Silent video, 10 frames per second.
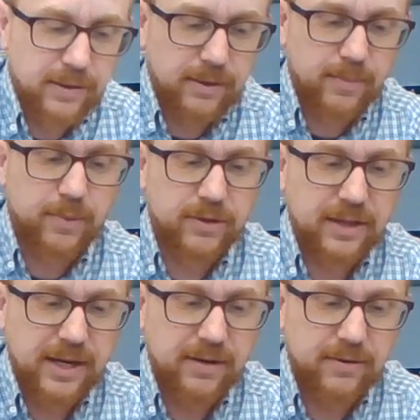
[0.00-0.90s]
to put that
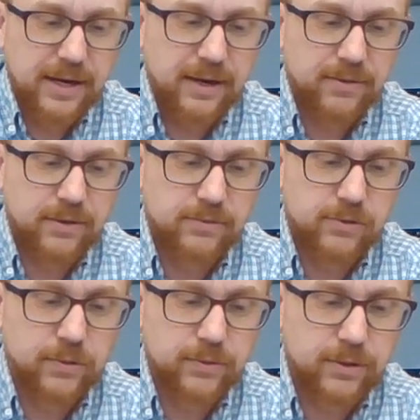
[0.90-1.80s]
around
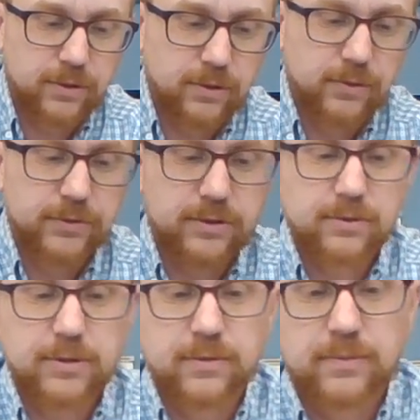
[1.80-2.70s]
the gold screw,